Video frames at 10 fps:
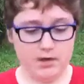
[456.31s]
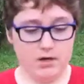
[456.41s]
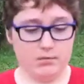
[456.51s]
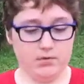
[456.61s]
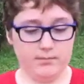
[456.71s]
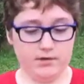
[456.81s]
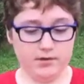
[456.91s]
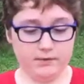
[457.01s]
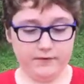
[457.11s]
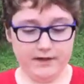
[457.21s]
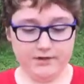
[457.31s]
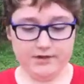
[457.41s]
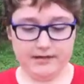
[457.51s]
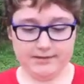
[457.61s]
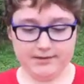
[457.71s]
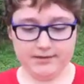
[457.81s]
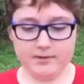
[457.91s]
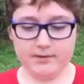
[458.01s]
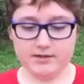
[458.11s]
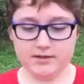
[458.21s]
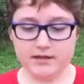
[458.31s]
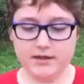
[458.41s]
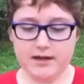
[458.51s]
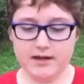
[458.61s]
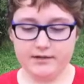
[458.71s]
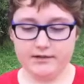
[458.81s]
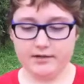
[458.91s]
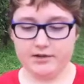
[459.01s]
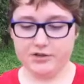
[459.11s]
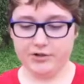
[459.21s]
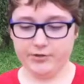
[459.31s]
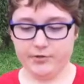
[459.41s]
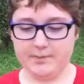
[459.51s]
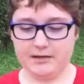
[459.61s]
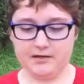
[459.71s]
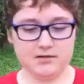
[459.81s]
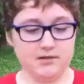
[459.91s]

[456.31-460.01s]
Women could find jobs as servants, and the children were beggars.